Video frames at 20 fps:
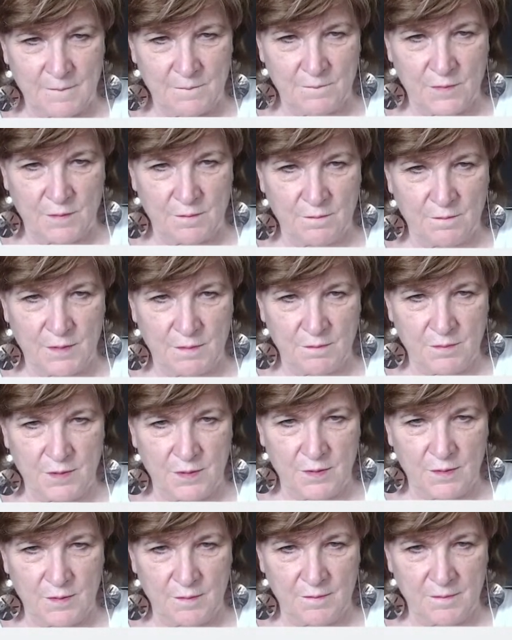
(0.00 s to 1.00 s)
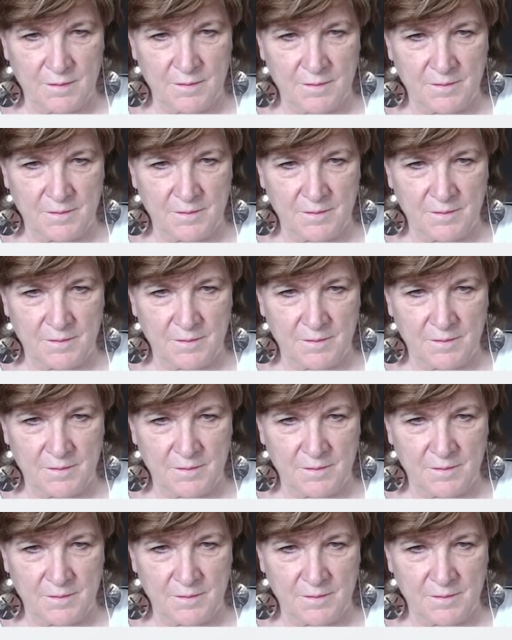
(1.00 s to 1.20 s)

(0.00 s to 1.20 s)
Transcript: Boom, boom, boom.